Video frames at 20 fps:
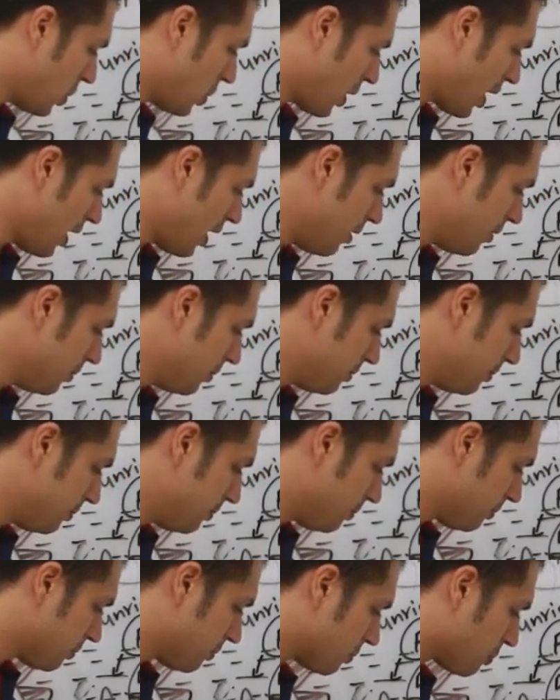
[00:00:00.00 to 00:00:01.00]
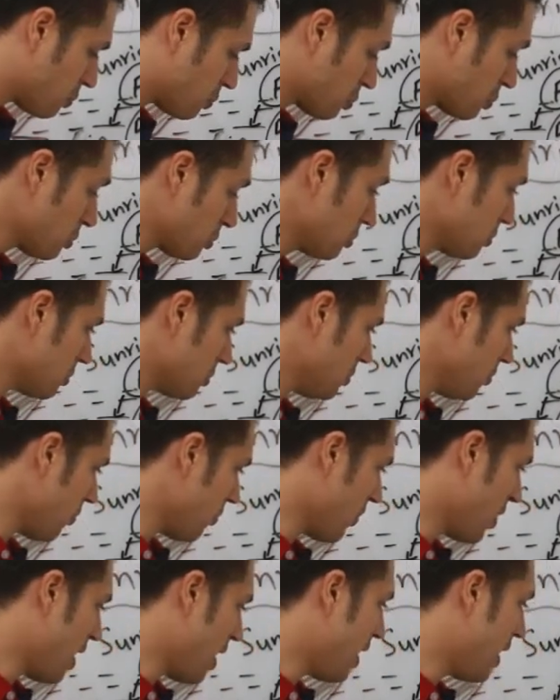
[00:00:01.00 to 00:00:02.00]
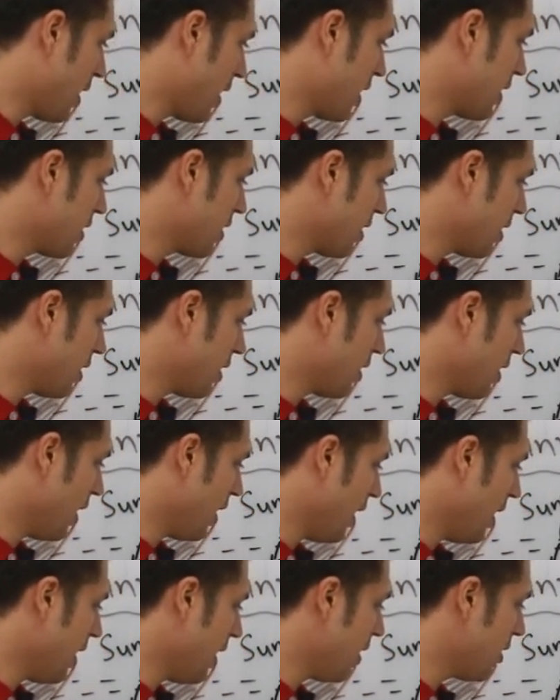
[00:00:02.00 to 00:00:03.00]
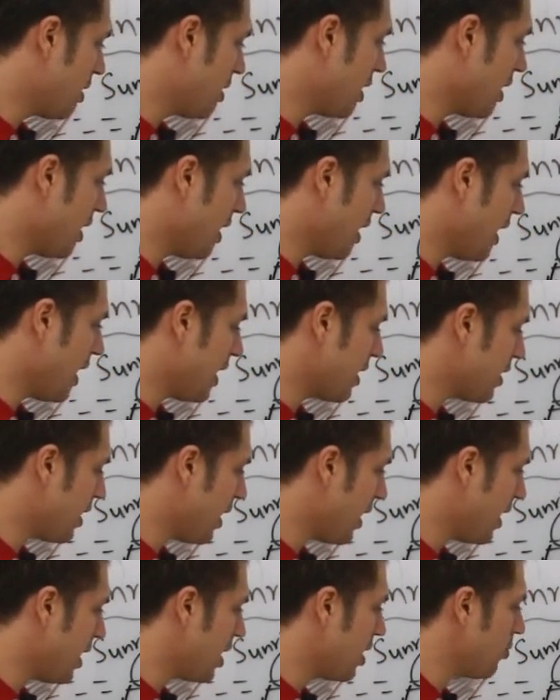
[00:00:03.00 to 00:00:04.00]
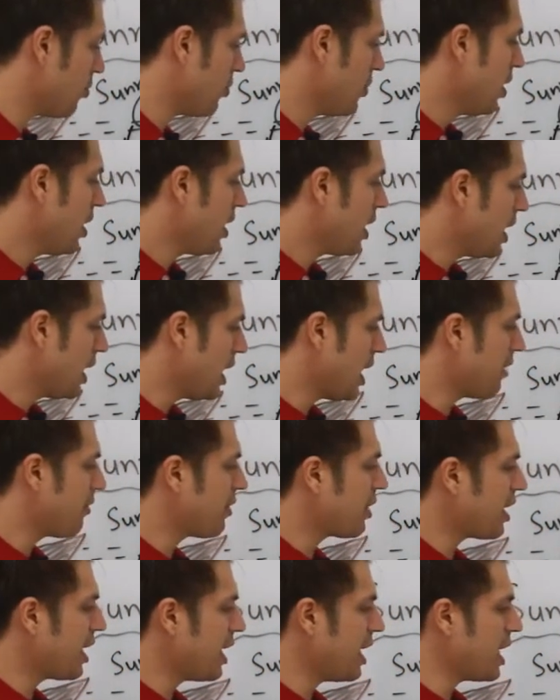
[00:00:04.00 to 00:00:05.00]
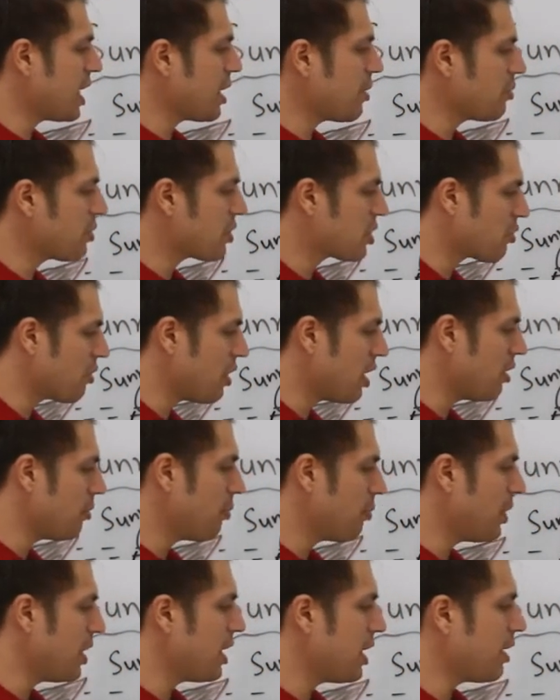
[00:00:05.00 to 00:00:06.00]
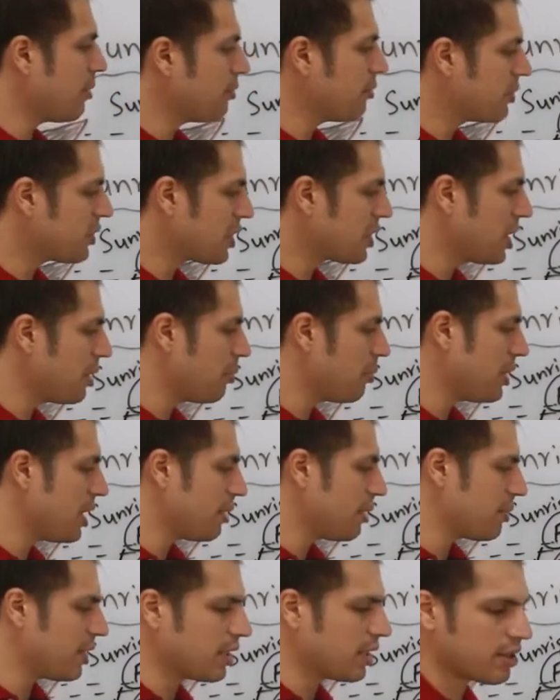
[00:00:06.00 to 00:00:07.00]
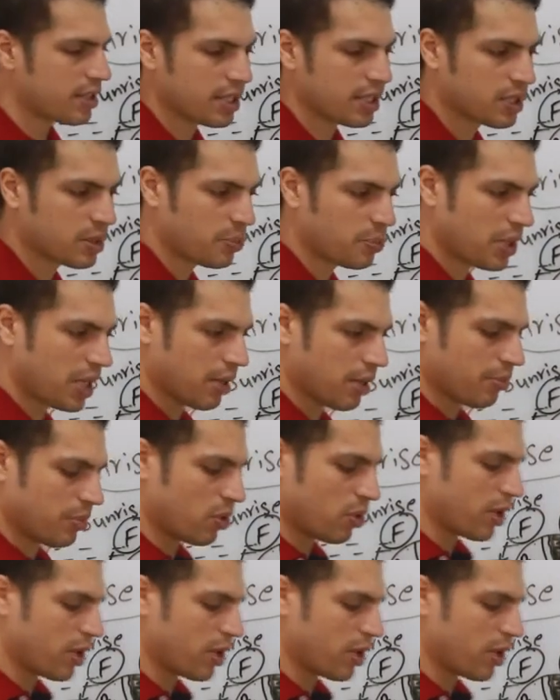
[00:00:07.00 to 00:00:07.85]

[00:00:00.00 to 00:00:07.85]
Okay, and here 8 a.m., 11 a.m., 12 p.m., 3 p.m. and 6 p.m.